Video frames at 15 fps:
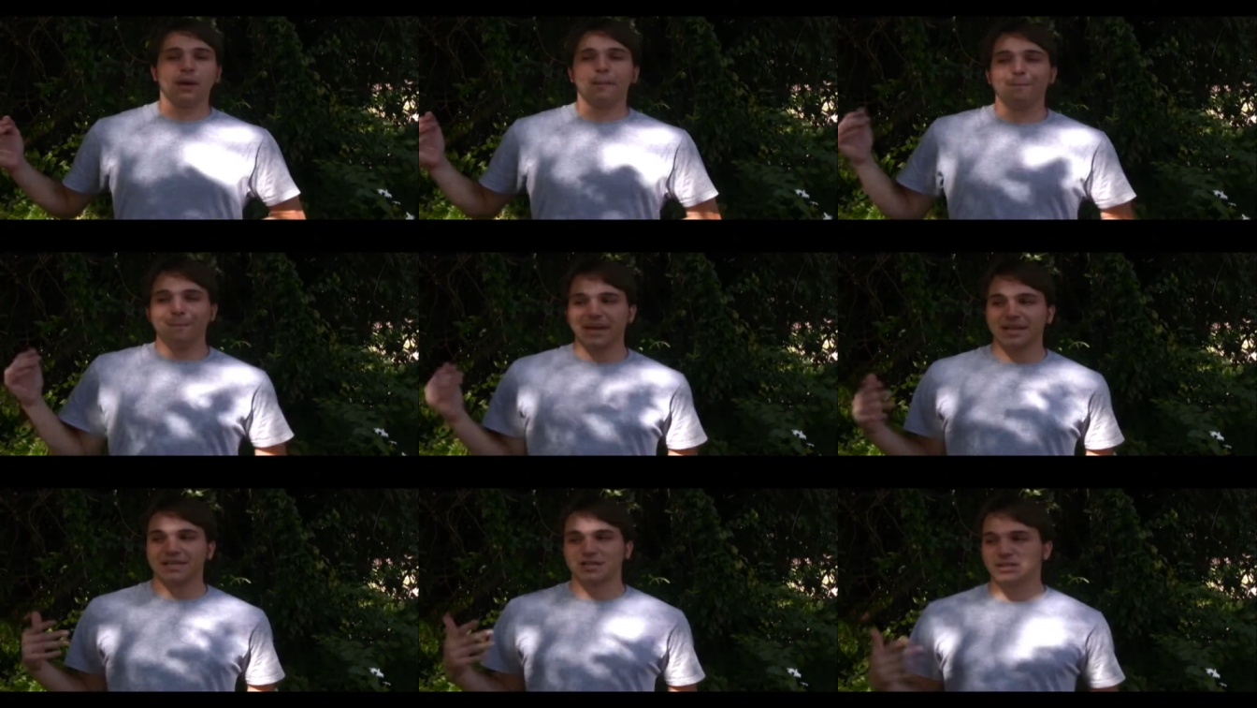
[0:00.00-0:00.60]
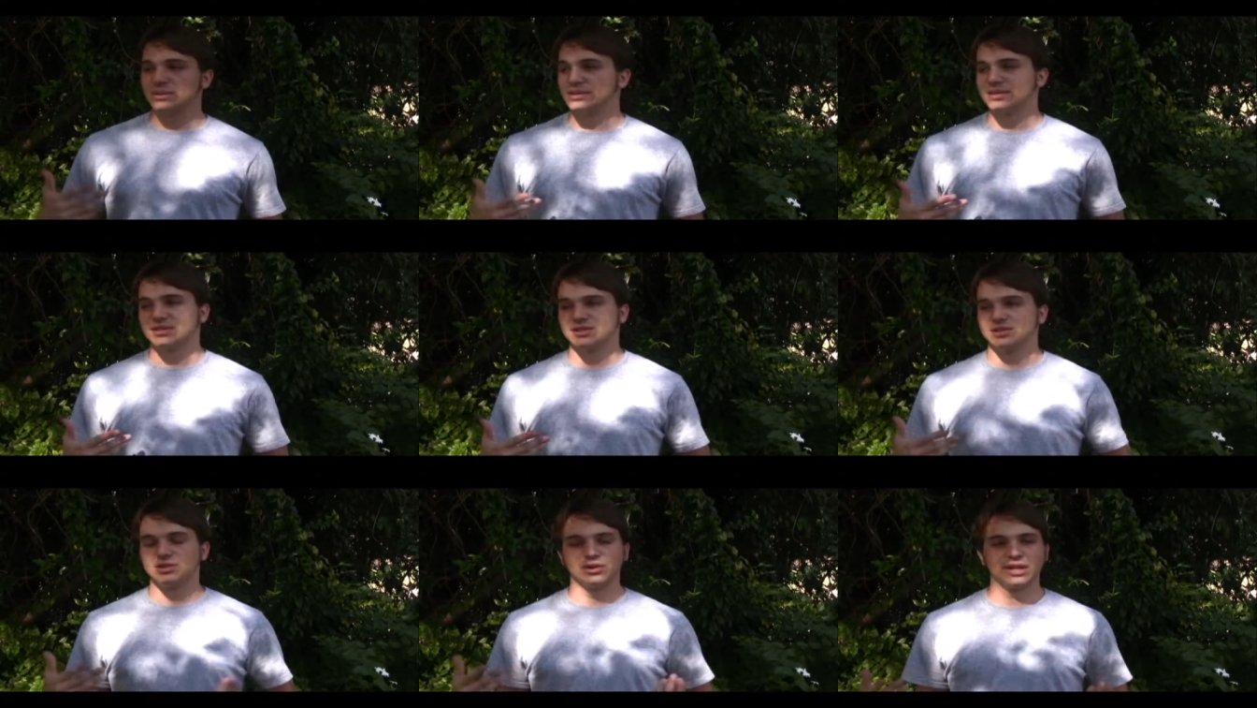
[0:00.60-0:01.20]
many
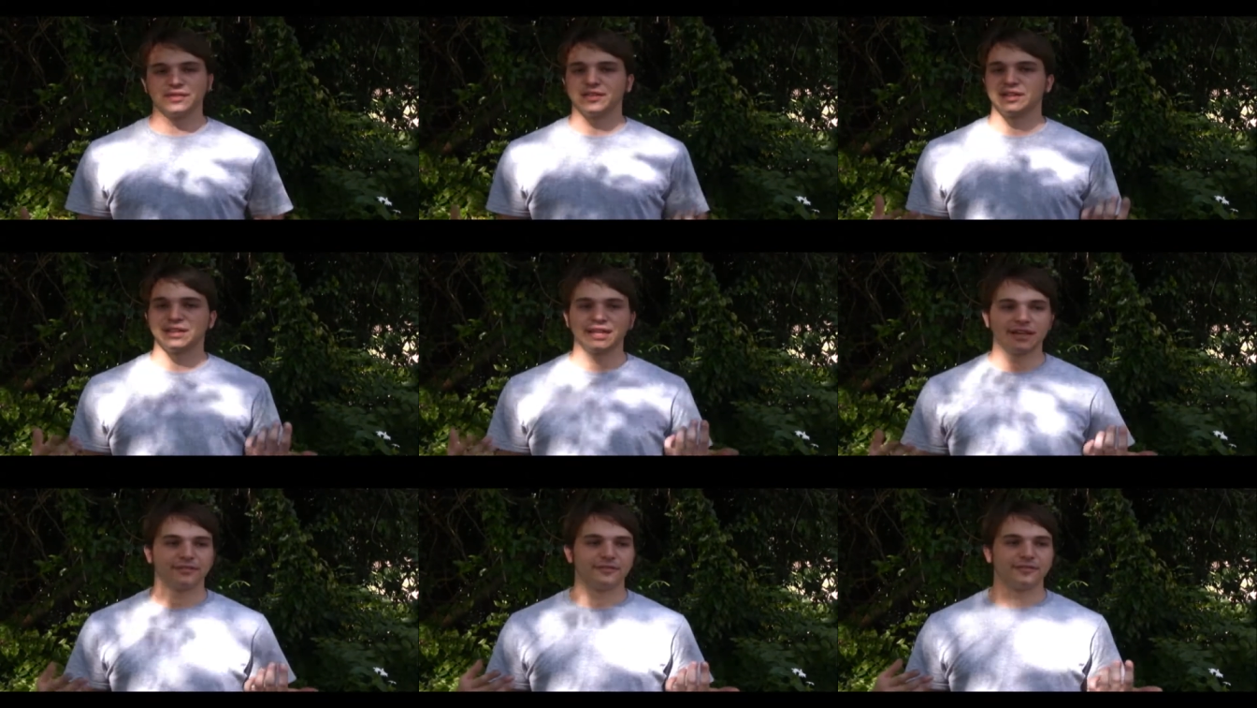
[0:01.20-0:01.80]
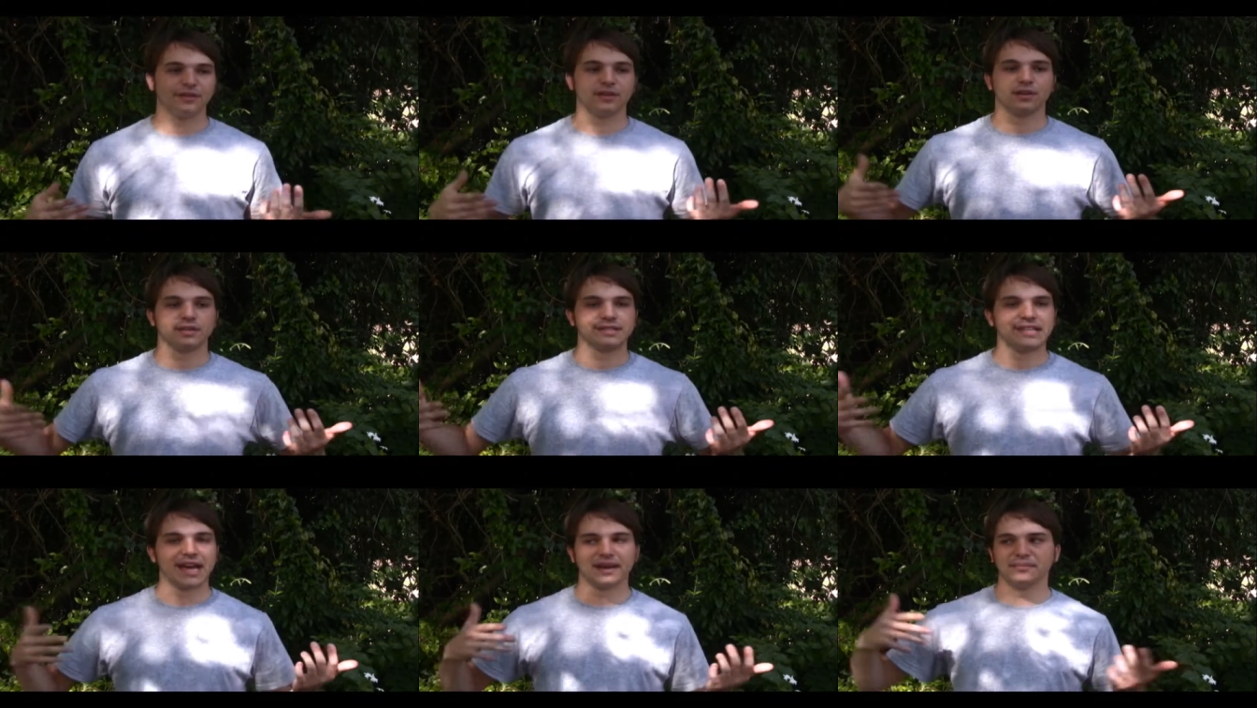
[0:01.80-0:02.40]
students don't even live
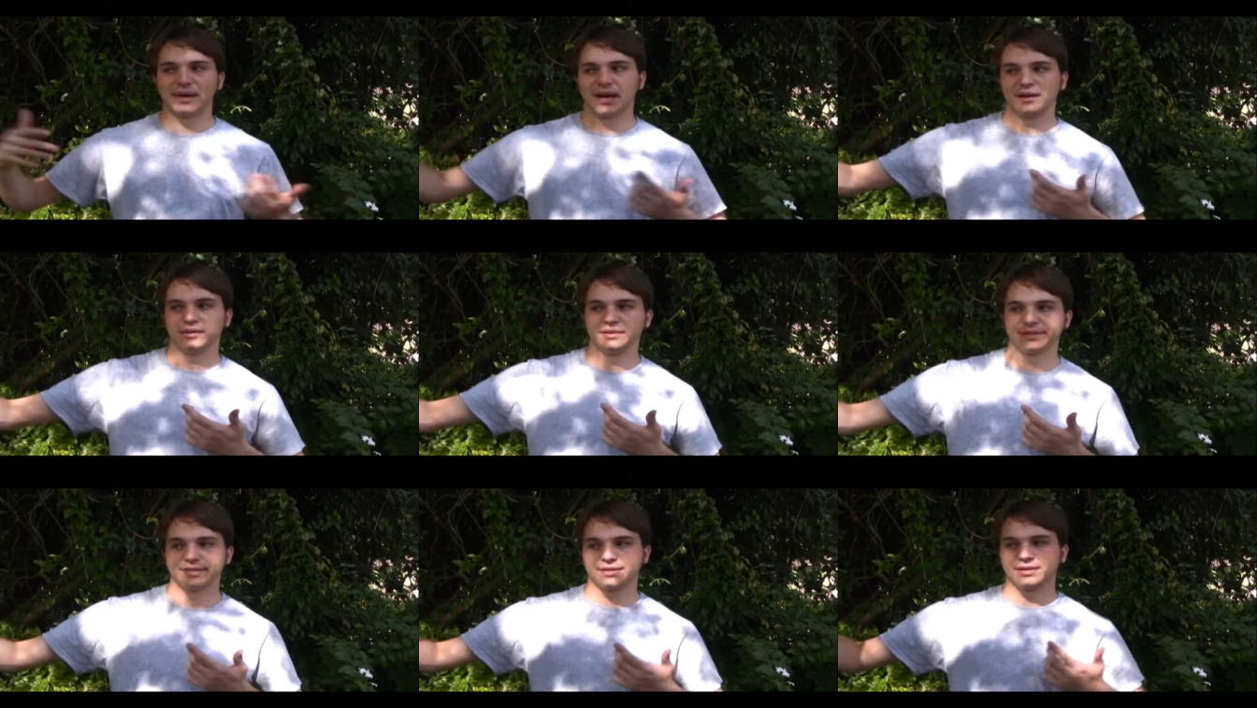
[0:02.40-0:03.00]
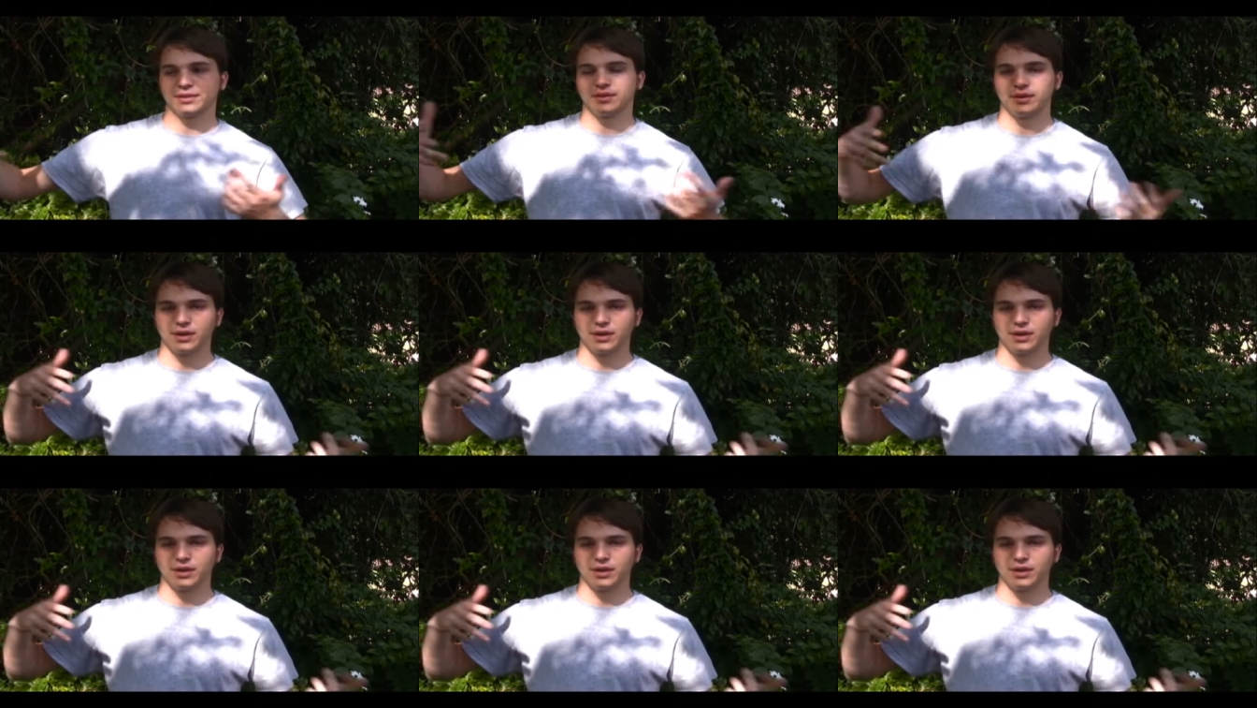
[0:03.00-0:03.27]
10 miles